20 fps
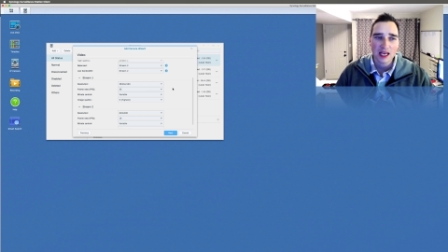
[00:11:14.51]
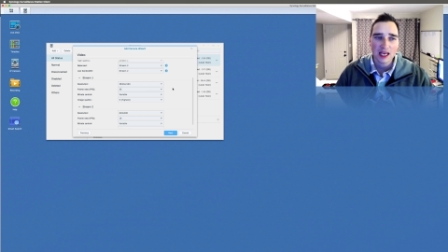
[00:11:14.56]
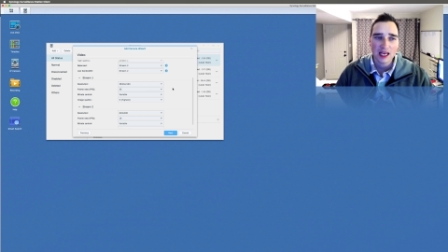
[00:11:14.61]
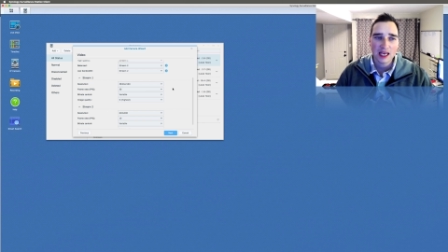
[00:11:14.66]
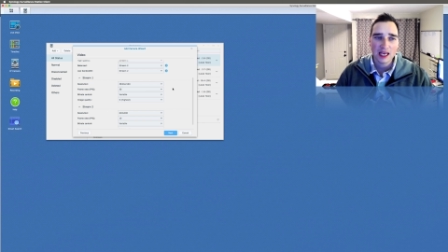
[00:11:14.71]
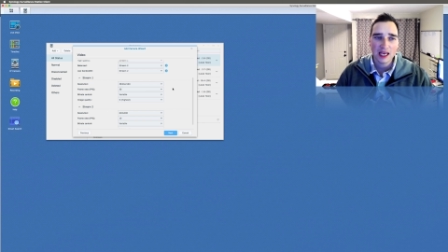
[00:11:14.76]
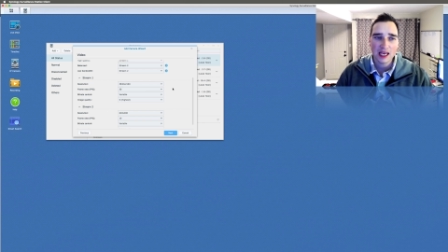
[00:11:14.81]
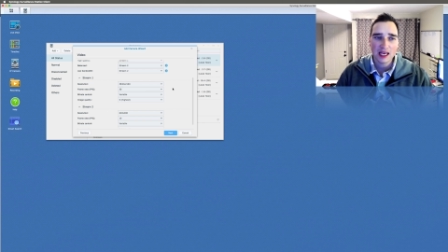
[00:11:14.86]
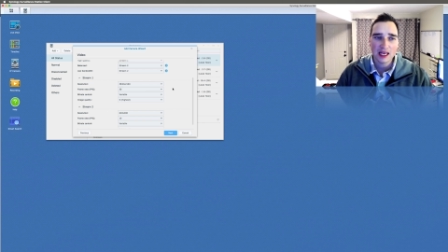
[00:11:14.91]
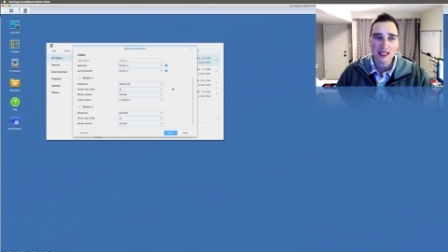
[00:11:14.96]

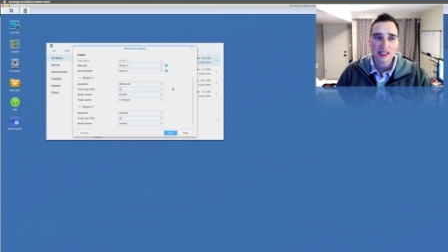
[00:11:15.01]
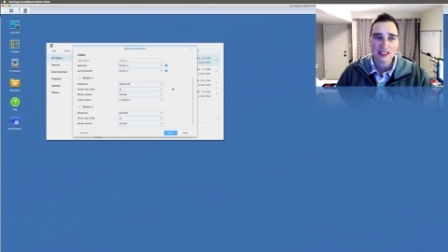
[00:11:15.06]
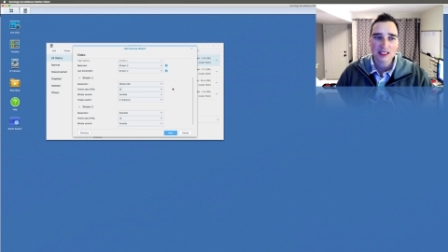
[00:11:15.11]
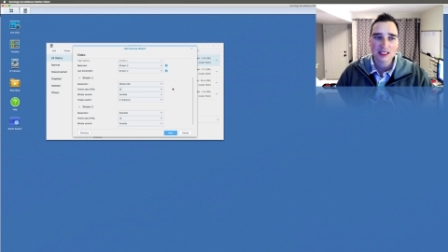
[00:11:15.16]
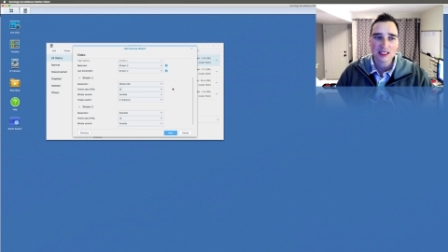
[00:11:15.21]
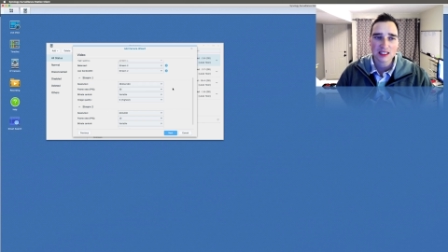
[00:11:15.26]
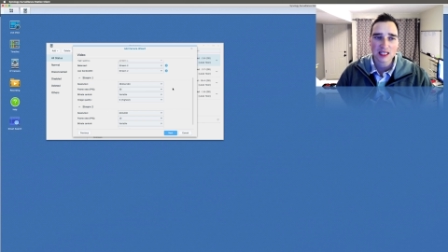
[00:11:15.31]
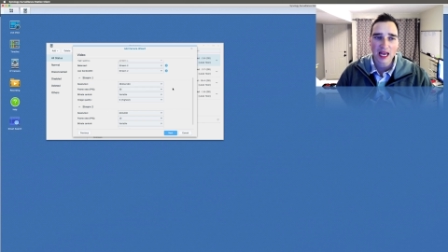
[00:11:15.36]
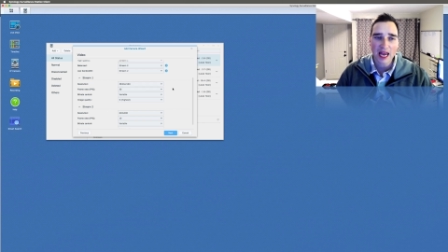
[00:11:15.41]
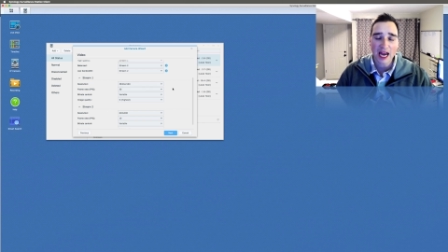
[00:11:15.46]

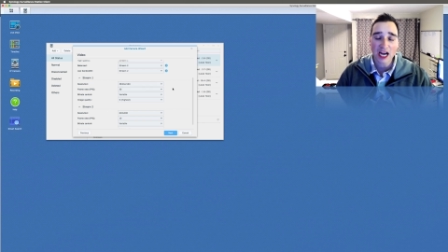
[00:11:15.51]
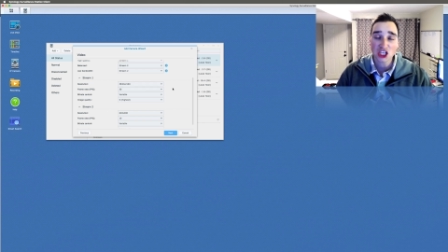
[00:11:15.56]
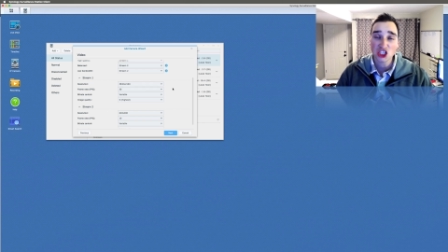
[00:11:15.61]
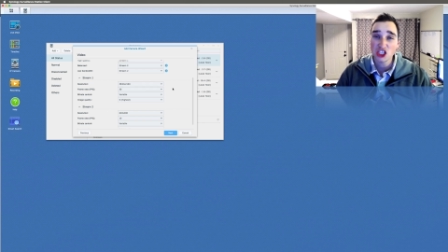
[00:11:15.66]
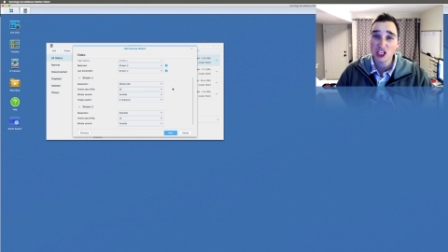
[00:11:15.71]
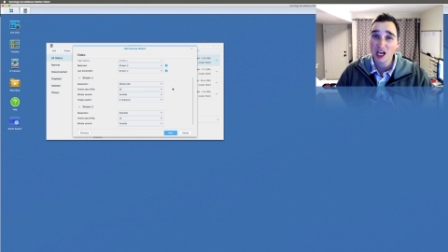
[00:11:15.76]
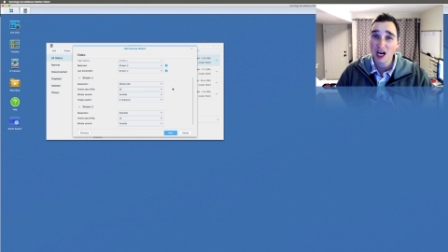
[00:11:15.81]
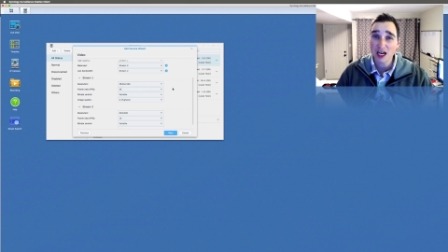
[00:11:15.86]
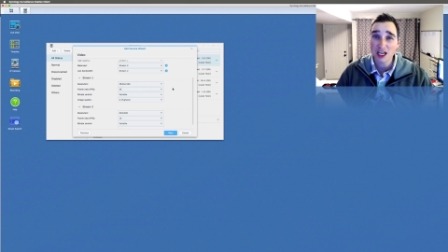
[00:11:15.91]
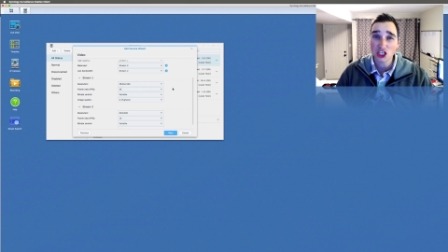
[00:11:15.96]
it's
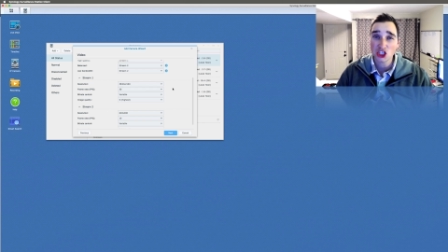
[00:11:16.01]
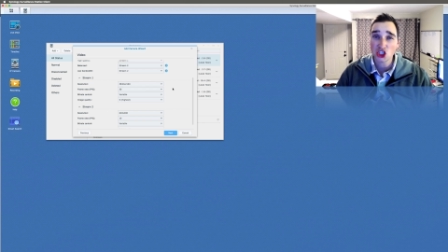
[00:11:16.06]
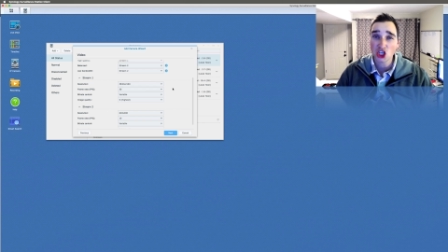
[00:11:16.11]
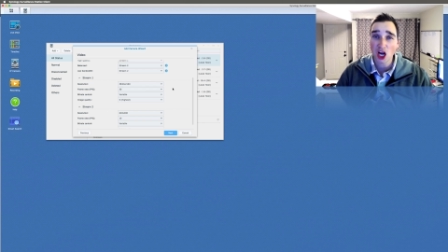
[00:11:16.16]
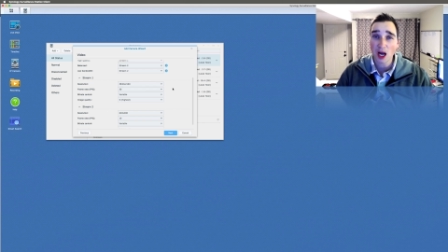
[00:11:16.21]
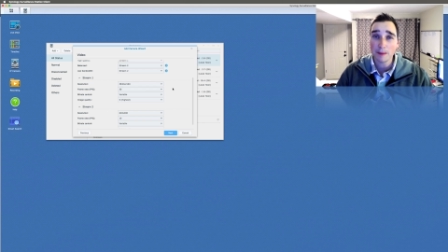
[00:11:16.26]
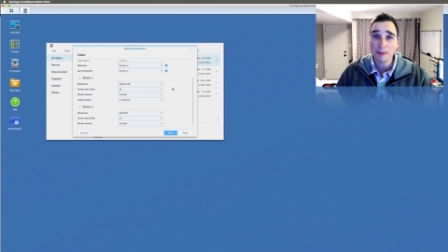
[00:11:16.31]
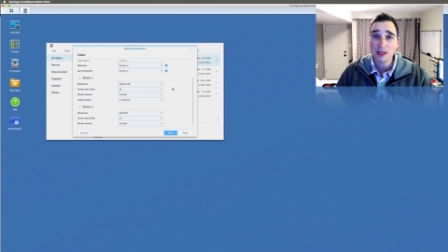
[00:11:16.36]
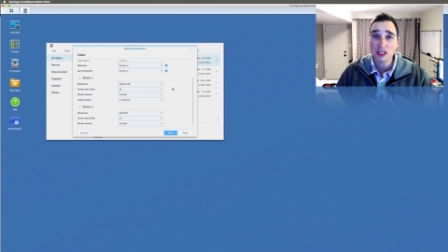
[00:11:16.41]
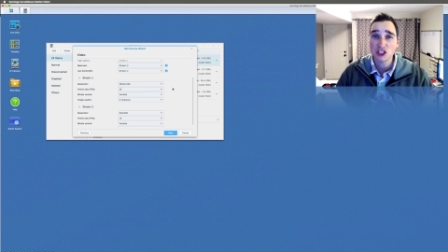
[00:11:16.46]
actually kind of
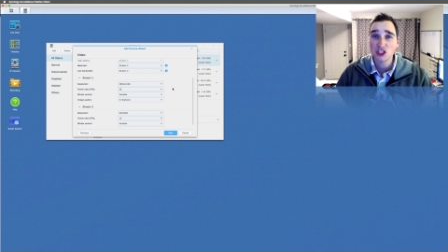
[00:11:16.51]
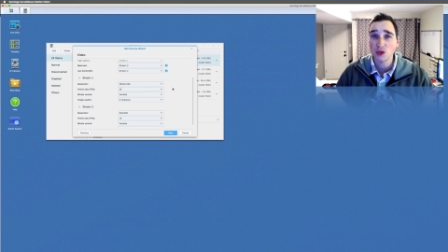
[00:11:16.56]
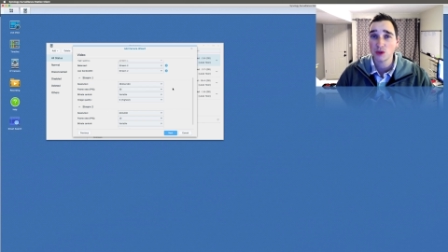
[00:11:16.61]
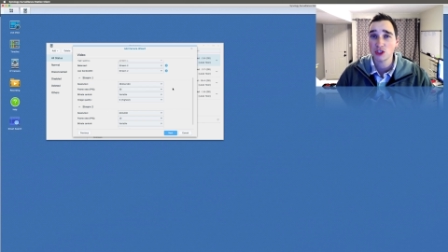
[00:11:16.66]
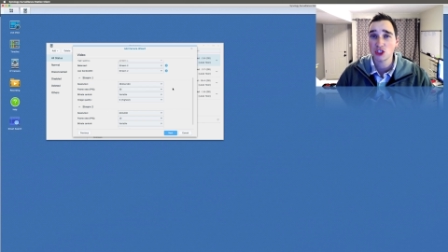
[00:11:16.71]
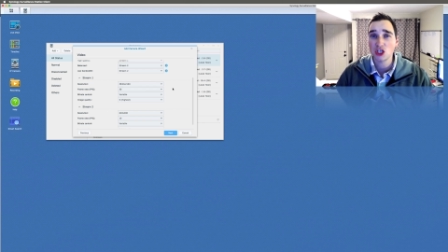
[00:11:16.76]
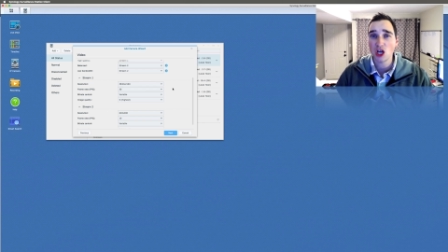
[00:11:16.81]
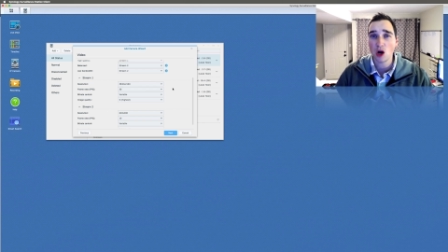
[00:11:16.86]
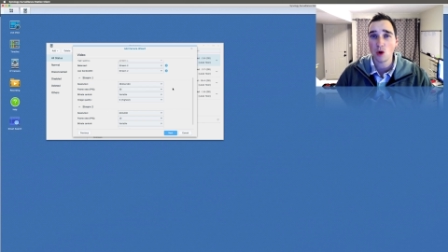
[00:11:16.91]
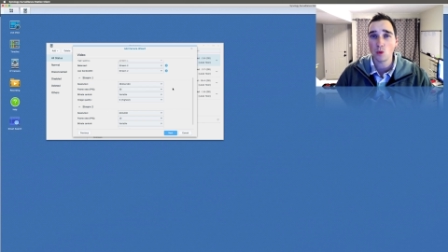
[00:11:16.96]
choppy, so
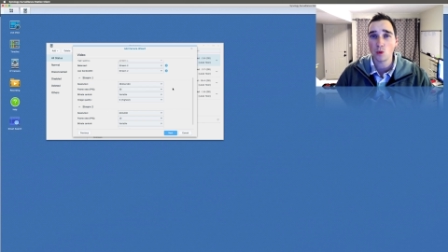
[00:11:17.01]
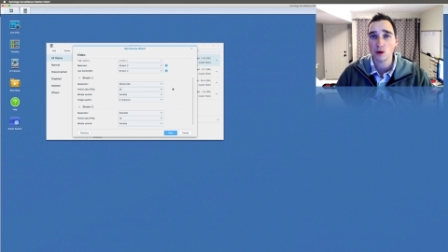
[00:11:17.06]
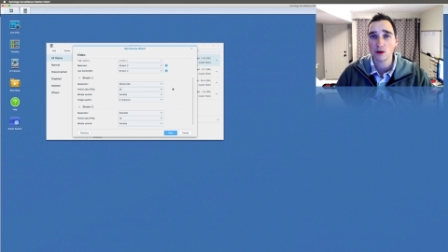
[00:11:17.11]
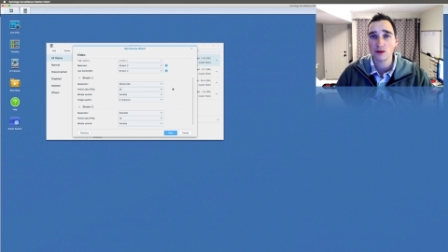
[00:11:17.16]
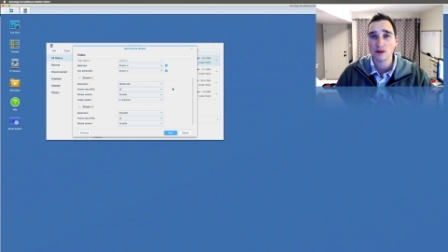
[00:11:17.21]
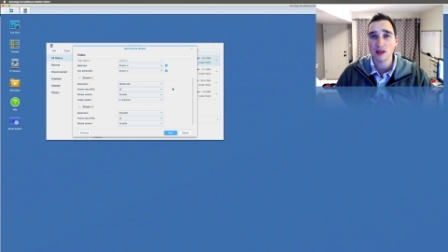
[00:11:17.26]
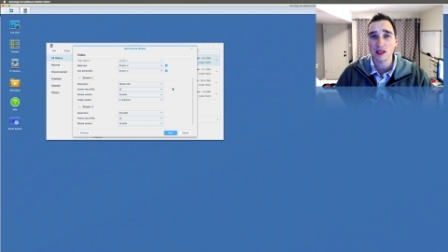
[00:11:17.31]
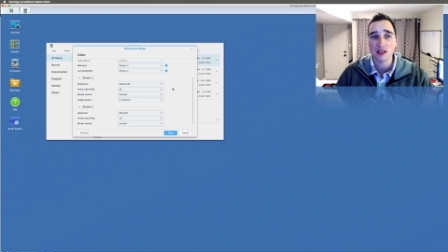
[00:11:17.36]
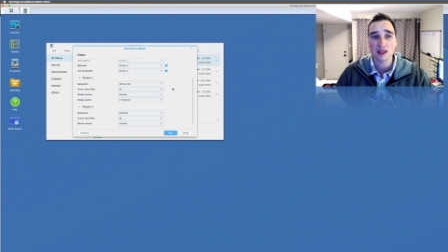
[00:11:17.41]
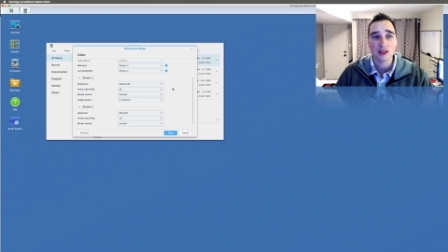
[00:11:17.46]
it's not
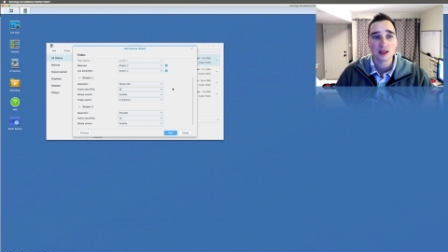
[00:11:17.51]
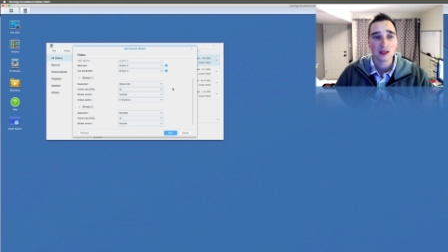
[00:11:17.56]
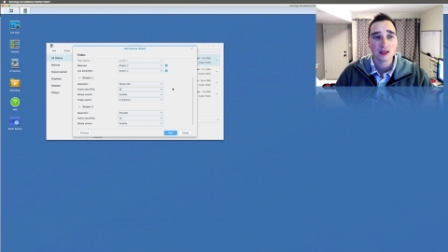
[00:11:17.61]
worth it.